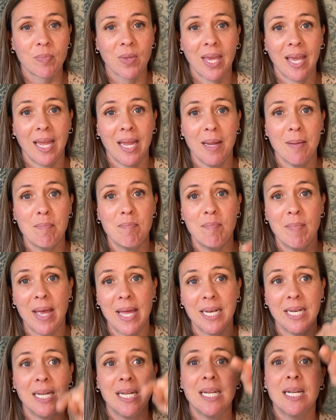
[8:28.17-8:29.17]
Okay,
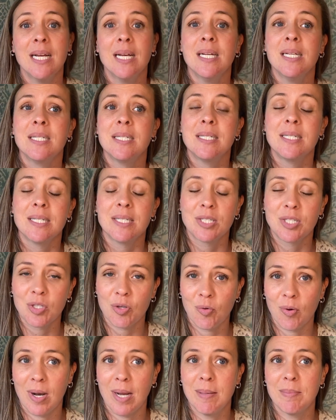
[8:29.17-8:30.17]
many
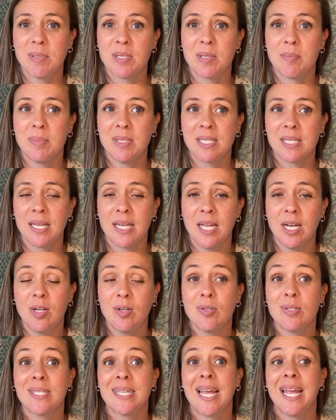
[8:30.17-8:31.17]
describes the mosquitoes,